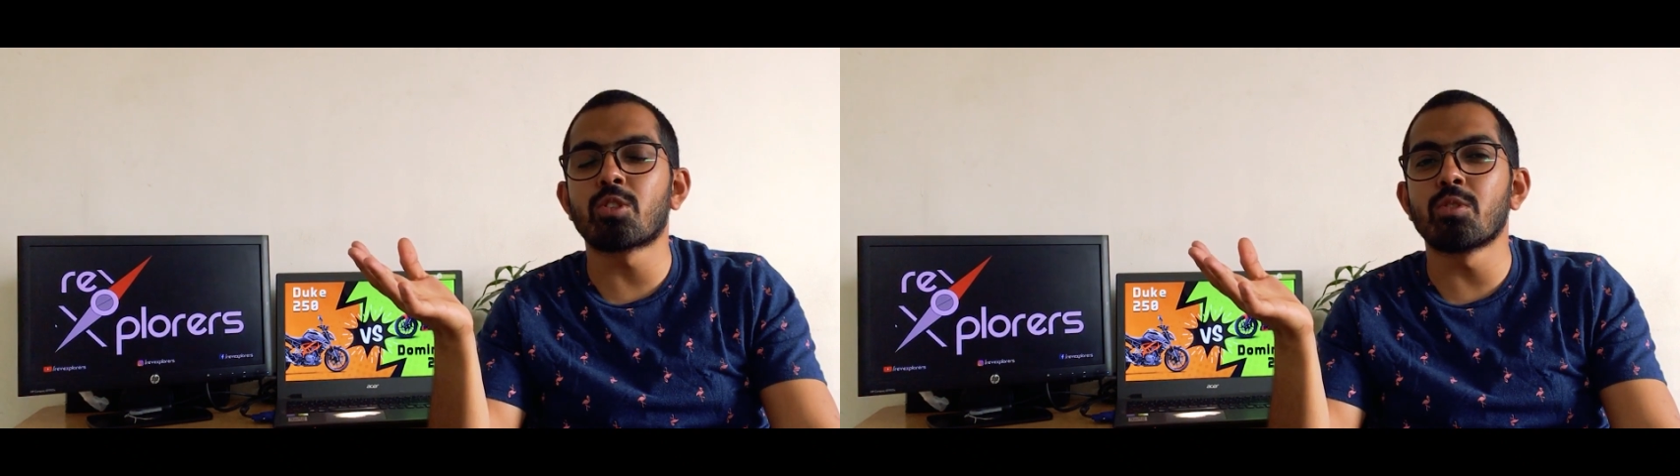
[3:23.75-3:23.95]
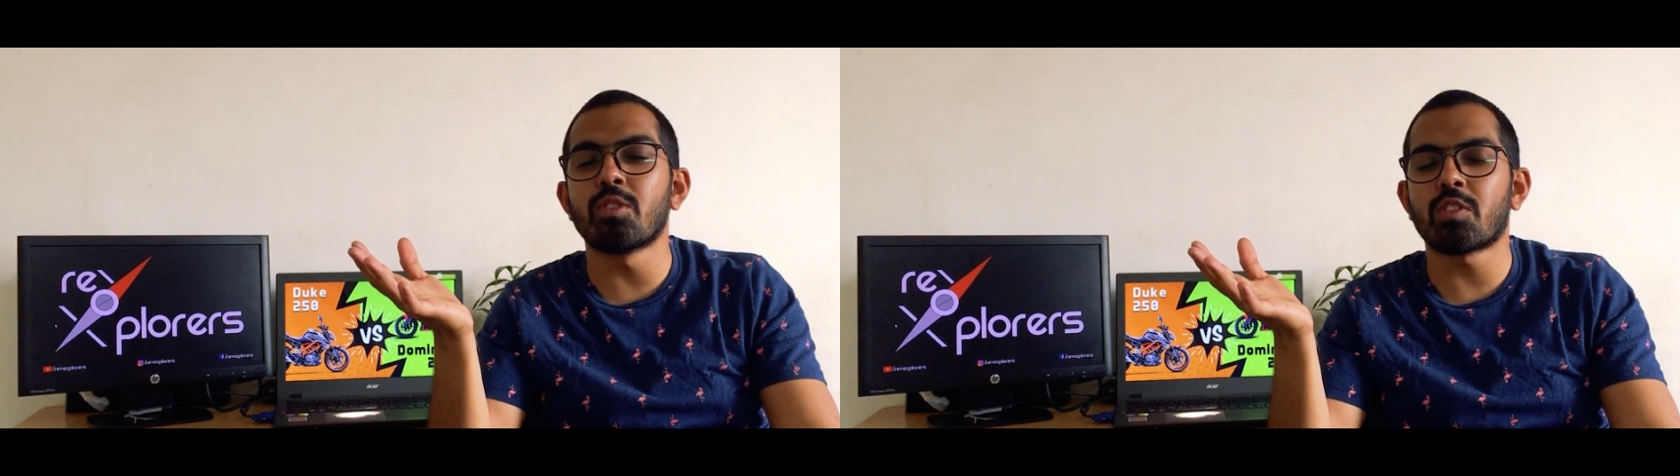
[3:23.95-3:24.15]

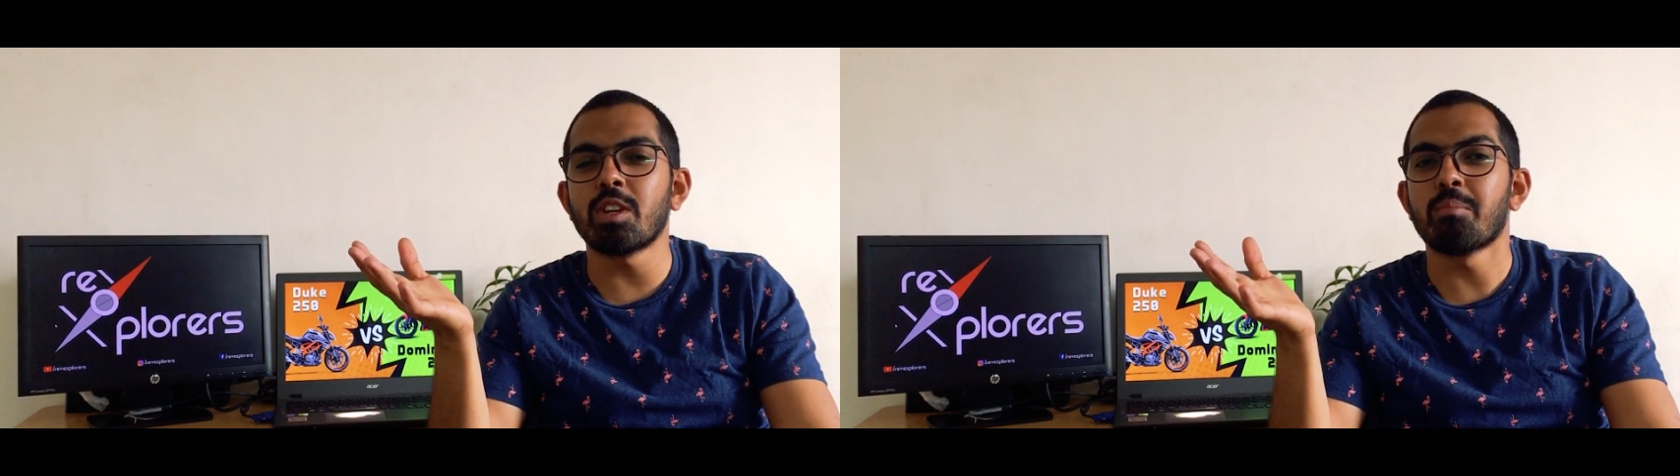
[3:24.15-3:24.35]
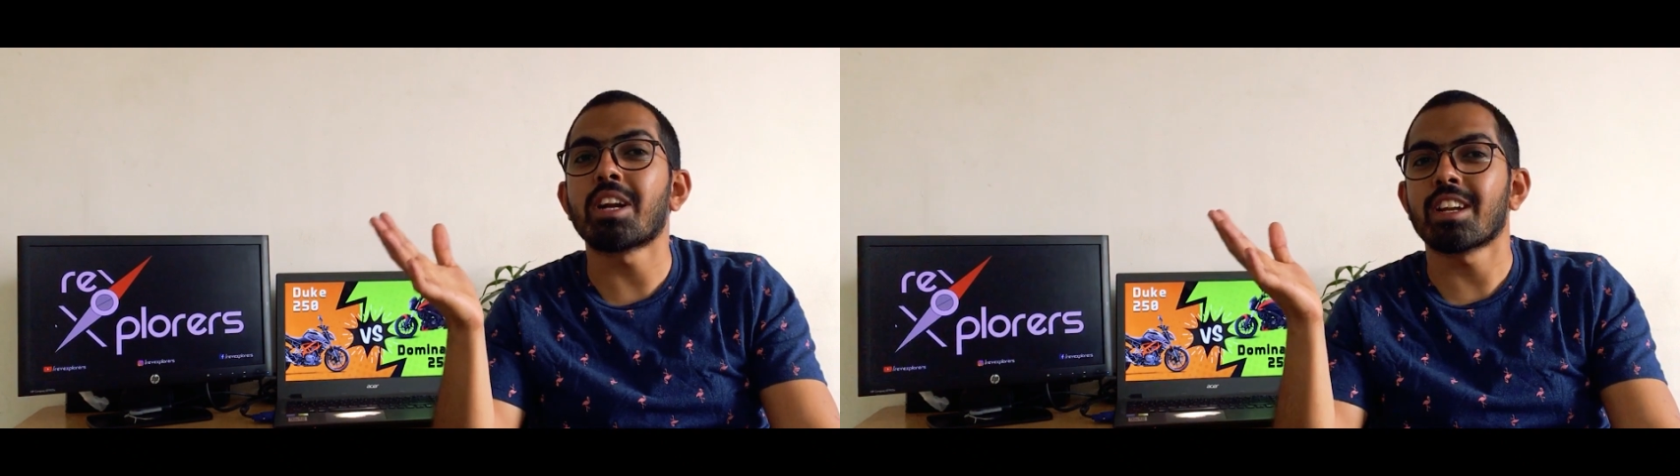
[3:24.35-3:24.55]

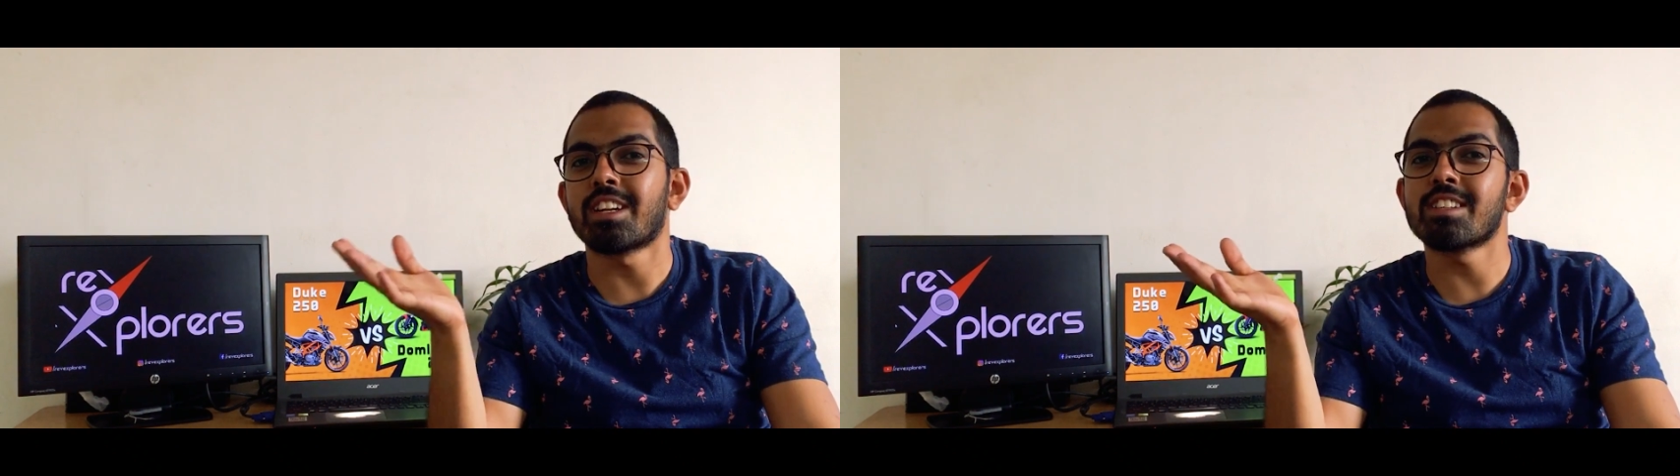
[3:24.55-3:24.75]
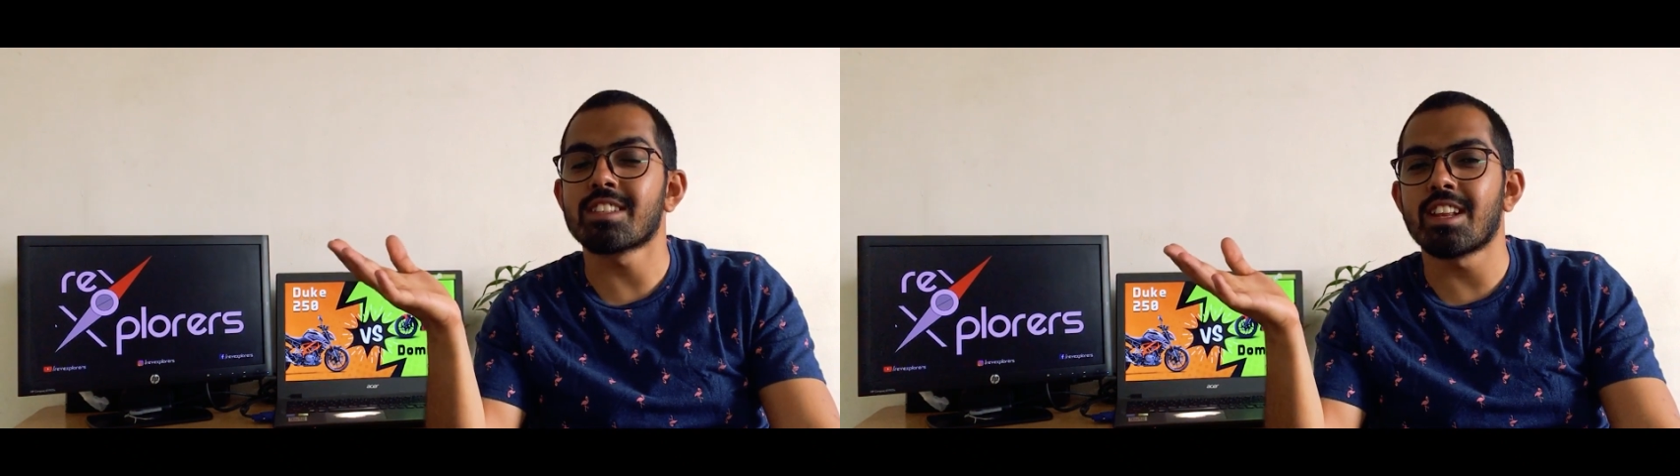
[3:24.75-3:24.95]
250, but
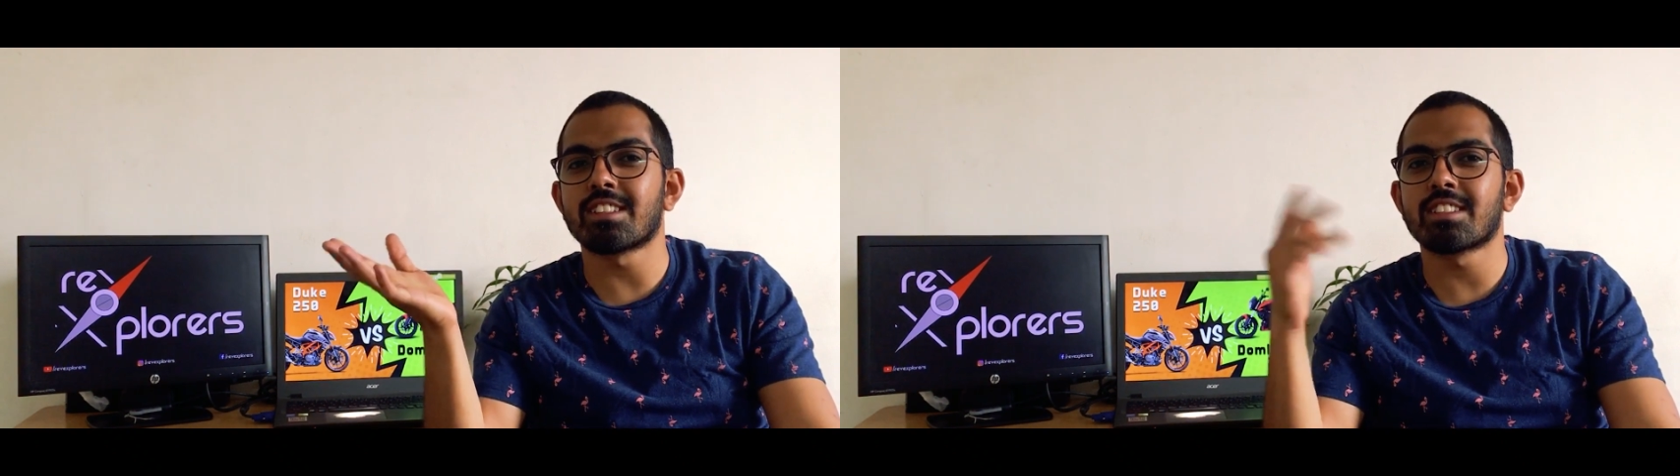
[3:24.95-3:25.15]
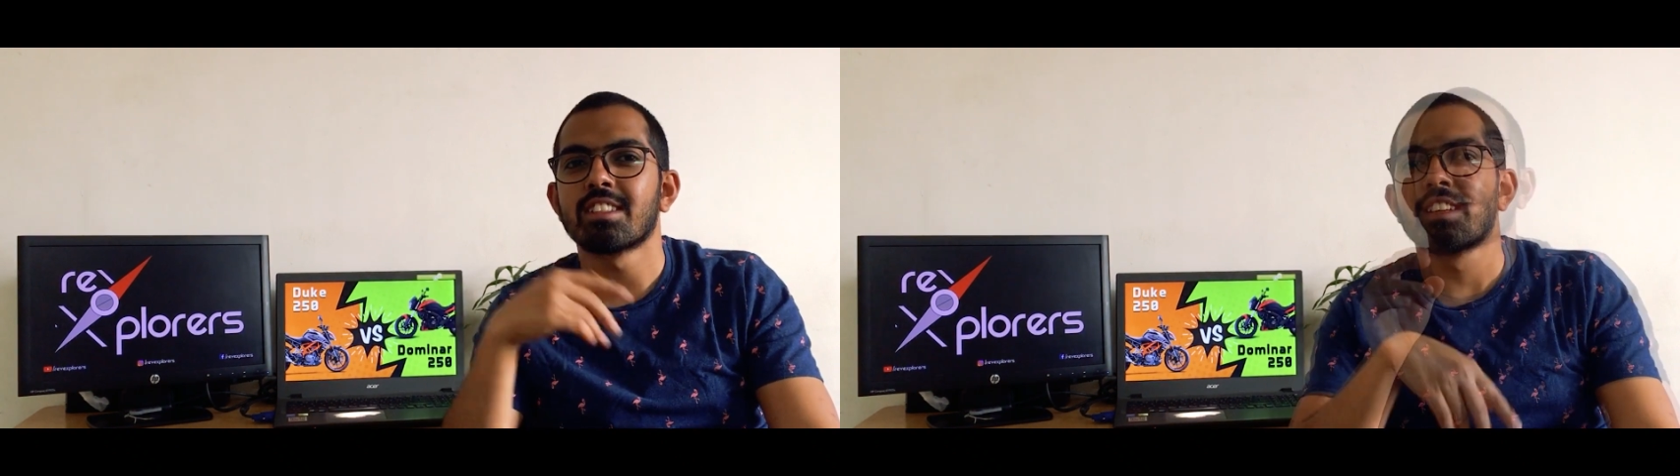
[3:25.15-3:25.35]
it is
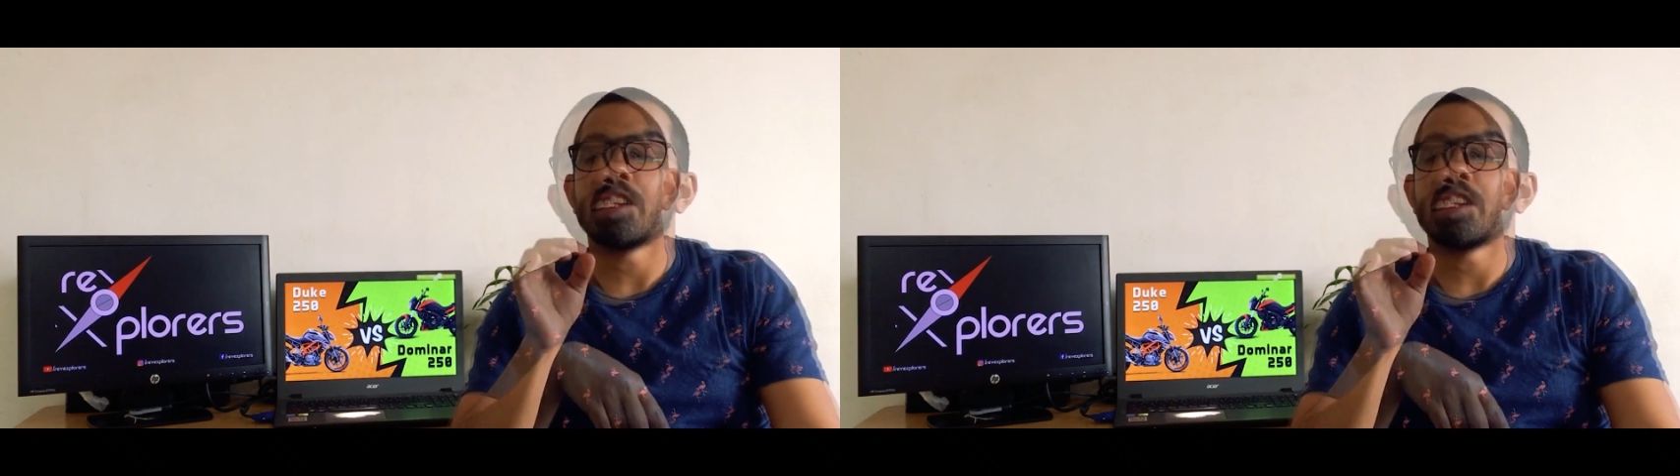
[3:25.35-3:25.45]
less.